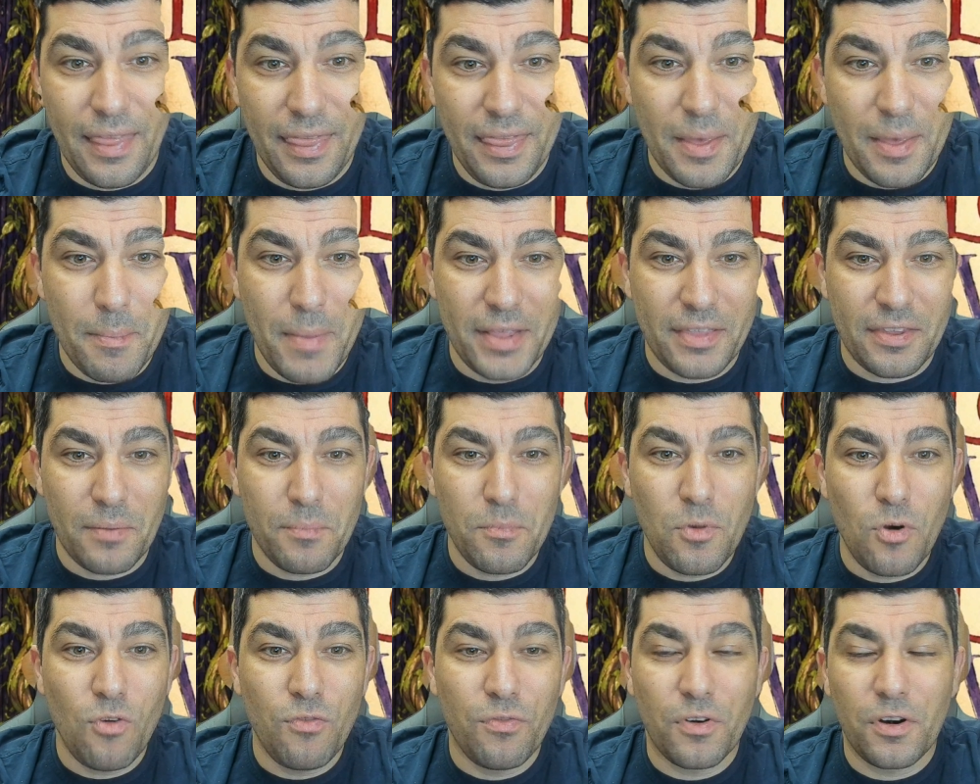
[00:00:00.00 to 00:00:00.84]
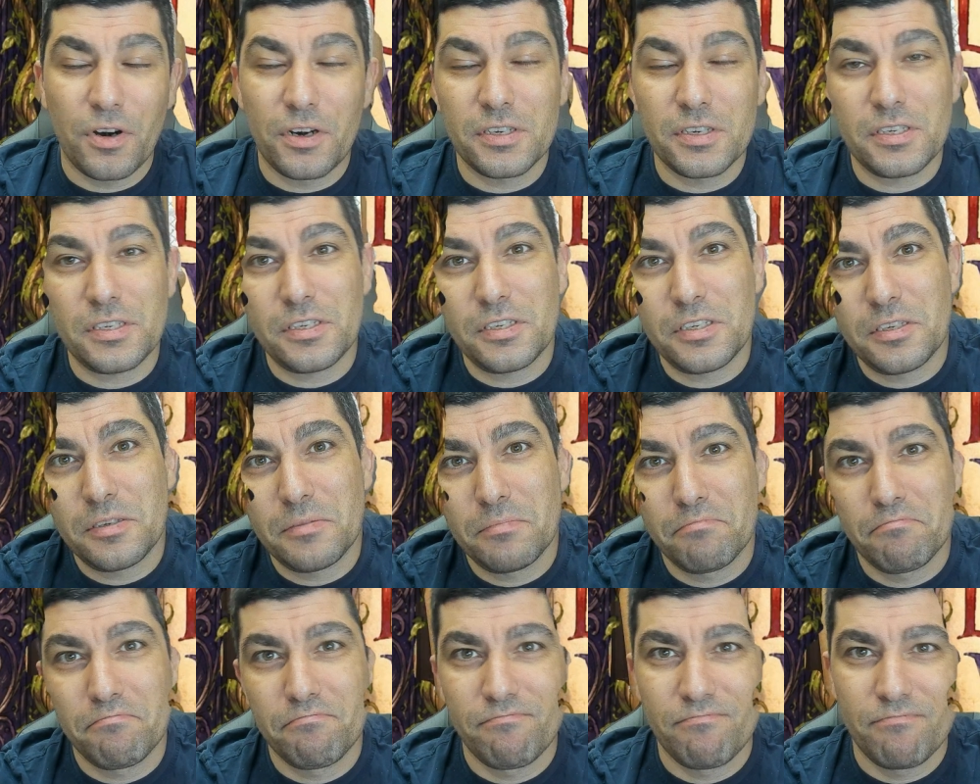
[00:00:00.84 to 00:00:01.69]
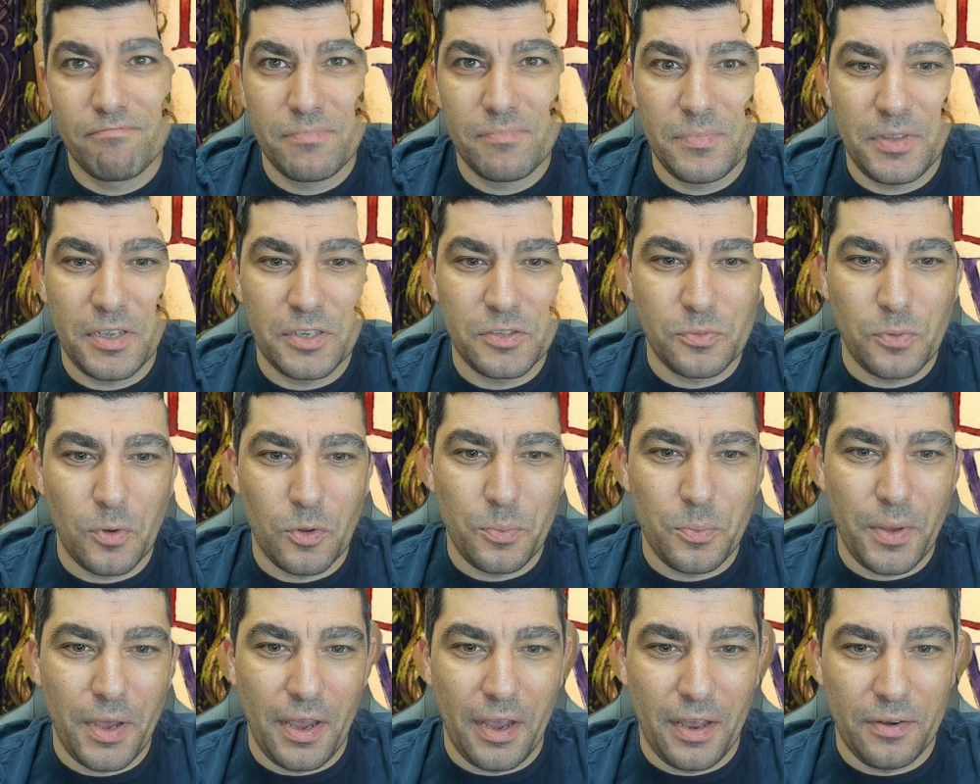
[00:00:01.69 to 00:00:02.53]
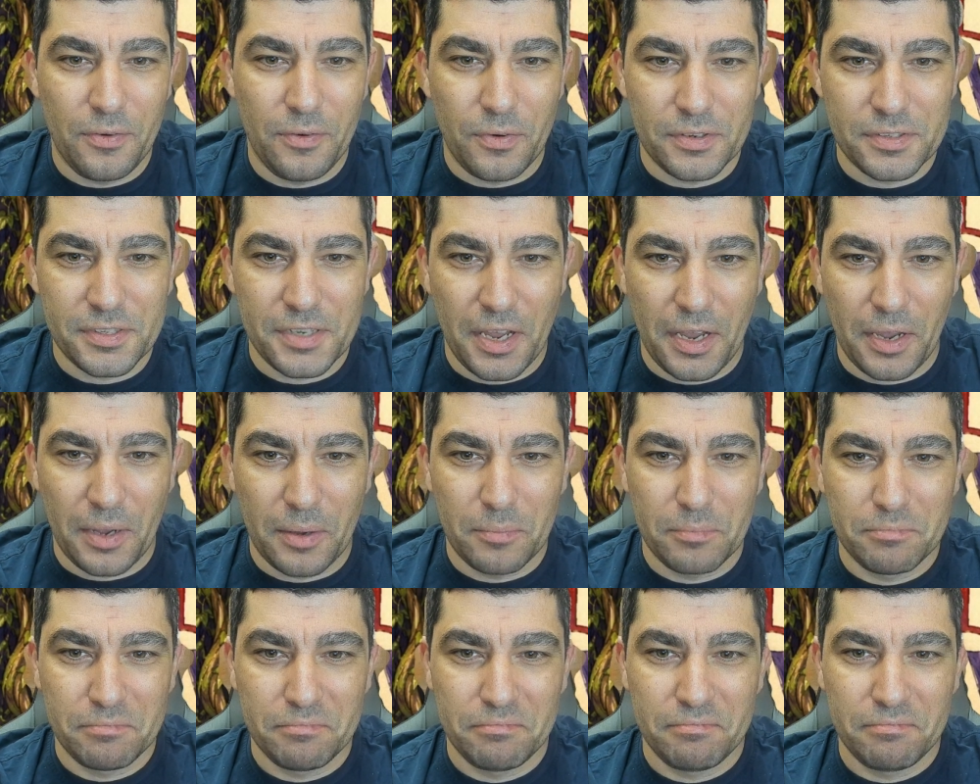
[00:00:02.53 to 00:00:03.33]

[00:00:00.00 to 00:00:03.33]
the meta movers, this will be interesting.